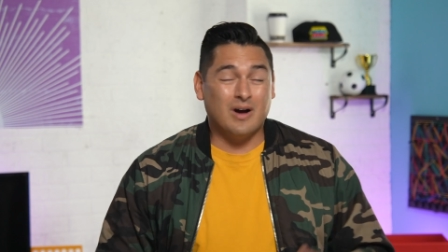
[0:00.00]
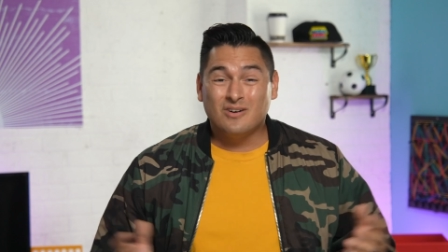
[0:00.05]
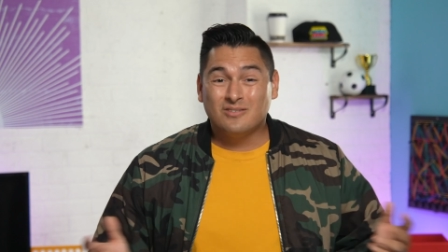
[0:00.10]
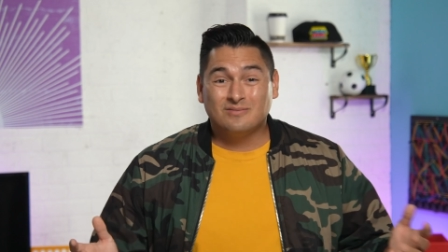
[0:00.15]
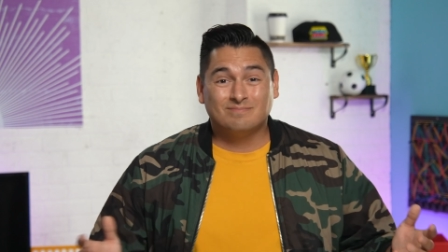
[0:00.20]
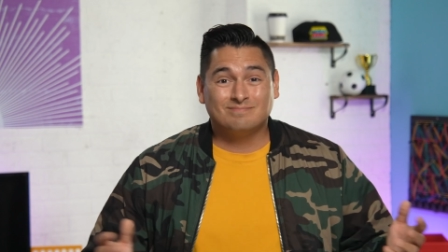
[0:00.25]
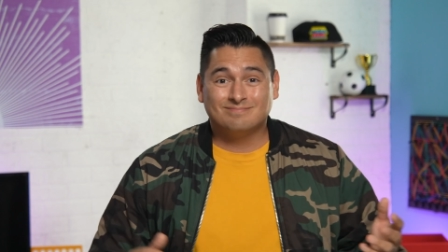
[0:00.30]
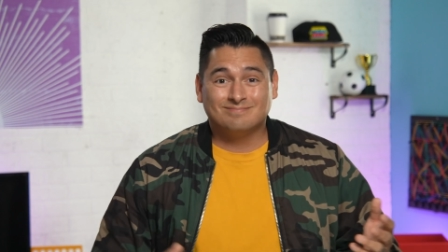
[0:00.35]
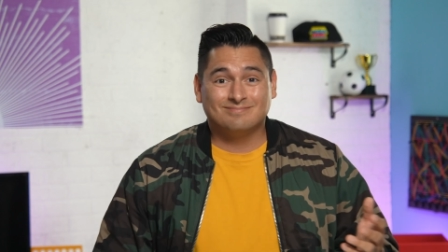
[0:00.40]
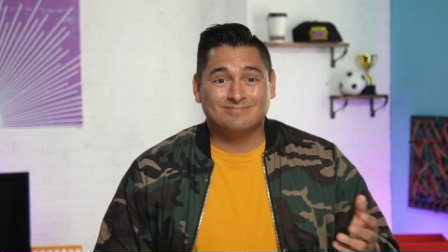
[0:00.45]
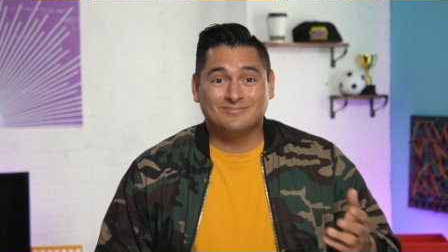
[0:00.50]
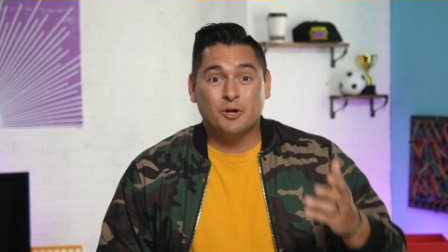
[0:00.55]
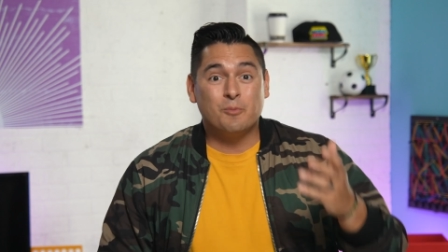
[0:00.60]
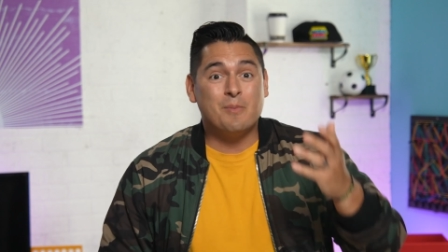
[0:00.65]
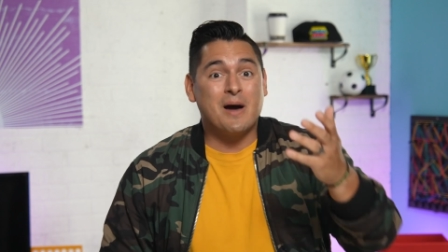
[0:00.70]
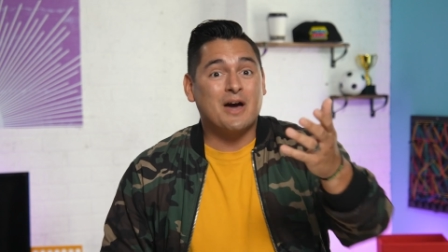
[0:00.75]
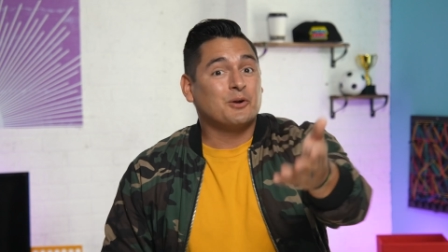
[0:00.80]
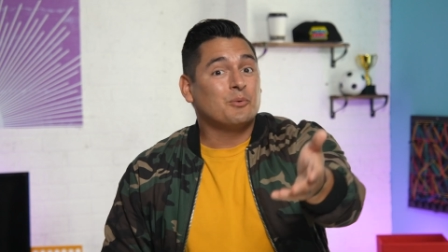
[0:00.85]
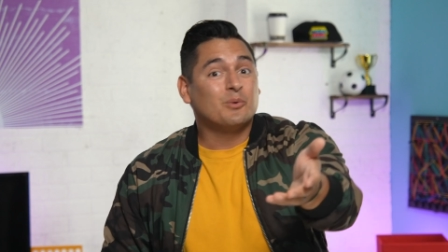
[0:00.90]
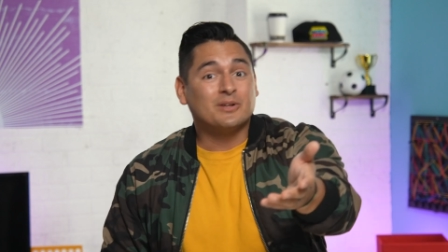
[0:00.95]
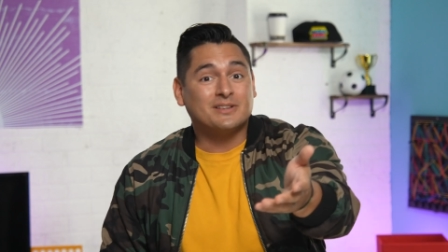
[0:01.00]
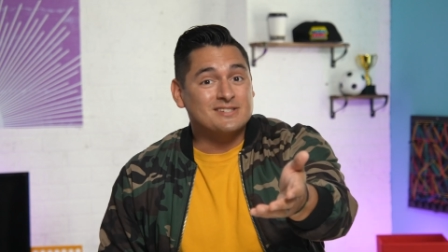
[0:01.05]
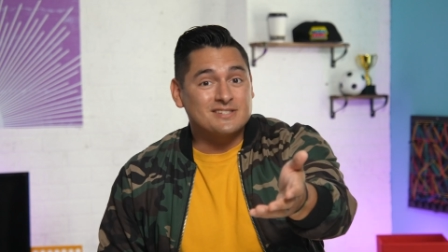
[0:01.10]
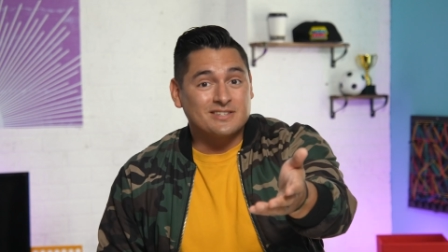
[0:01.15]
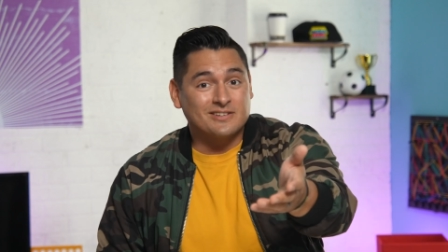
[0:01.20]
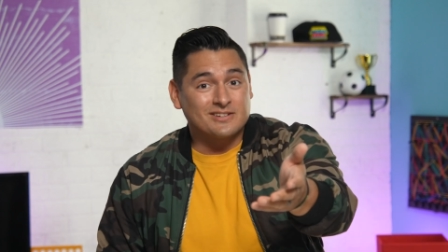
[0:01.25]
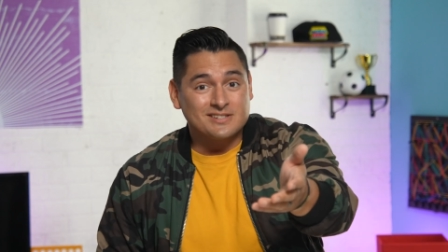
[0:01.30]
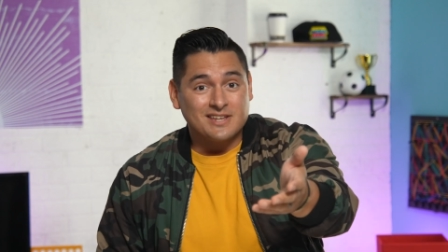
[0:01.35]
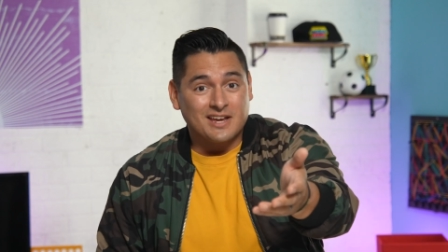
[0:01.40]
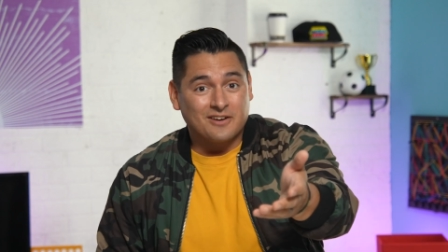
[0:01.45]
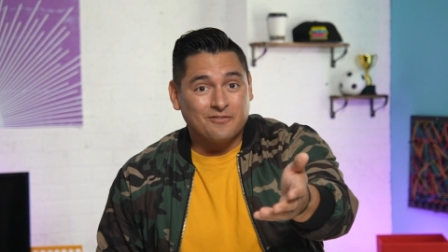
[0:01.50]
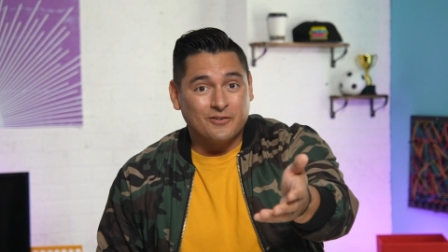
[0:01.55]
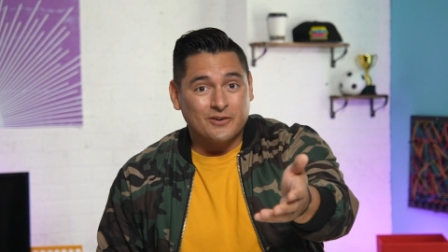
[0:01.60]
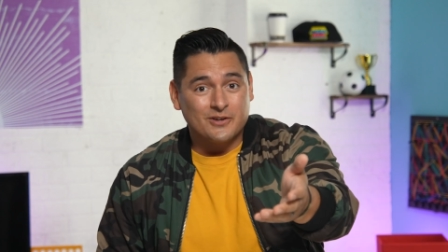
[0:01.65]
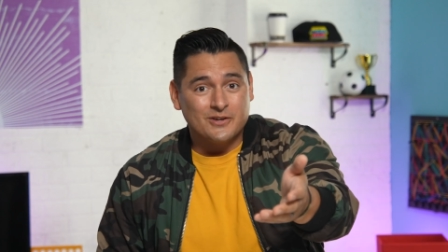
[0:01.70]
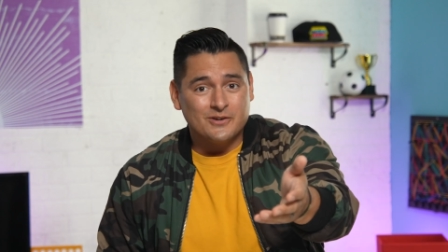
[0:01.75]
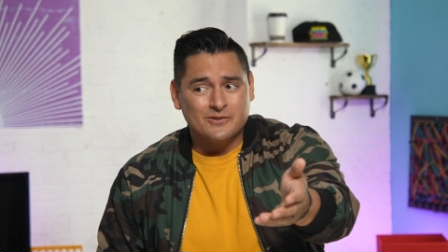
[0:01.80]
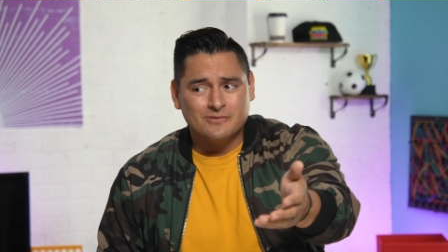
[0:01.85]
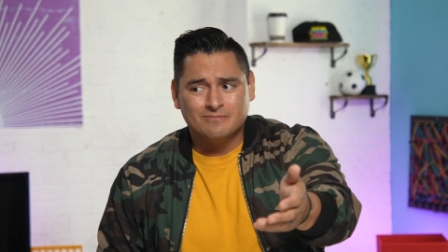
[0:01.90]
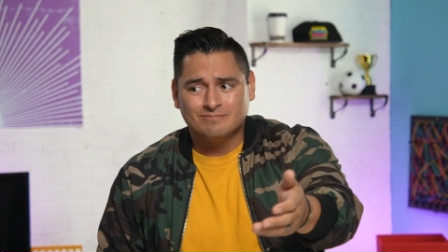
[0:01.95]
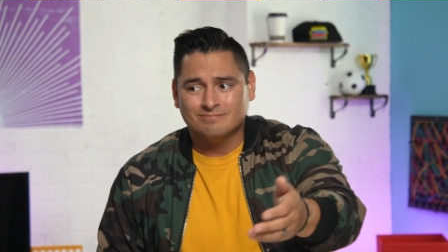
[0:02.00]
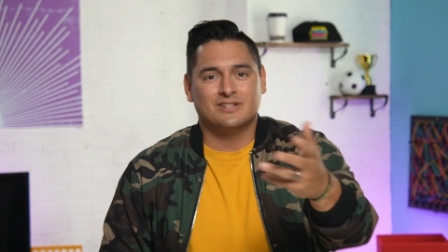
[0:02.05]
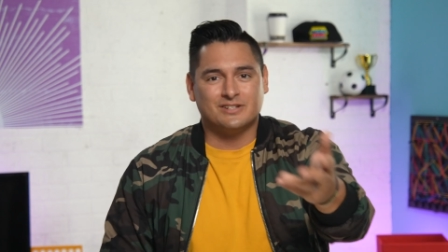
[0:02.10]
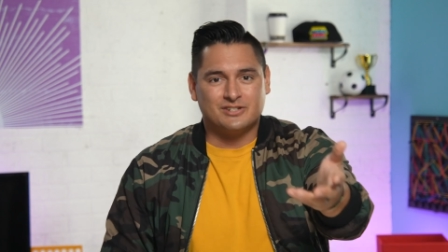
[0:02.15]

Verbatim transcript: Well, no matter what this looks like for you,